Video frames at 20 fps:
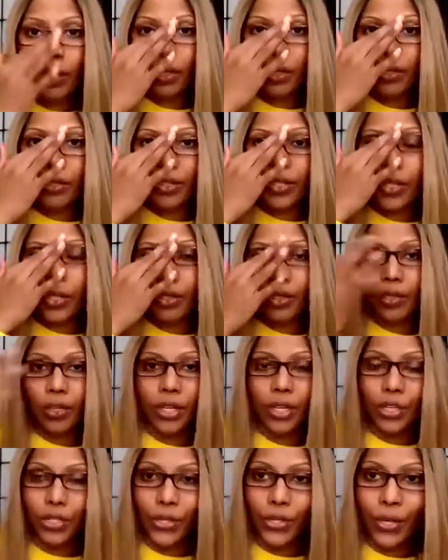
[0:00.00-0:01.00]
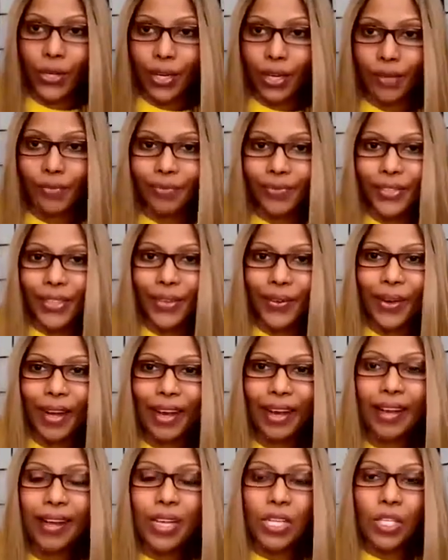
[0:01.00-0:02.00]
to start your journey. Okay,
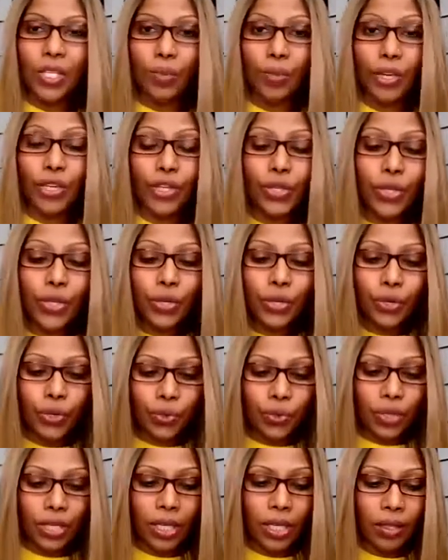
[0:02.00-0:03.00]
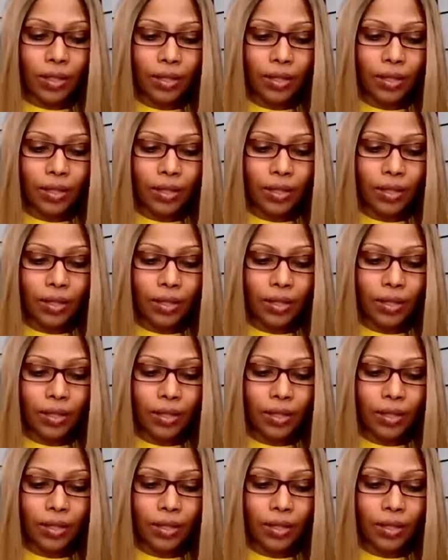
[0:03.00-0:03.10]
so make sure you use it.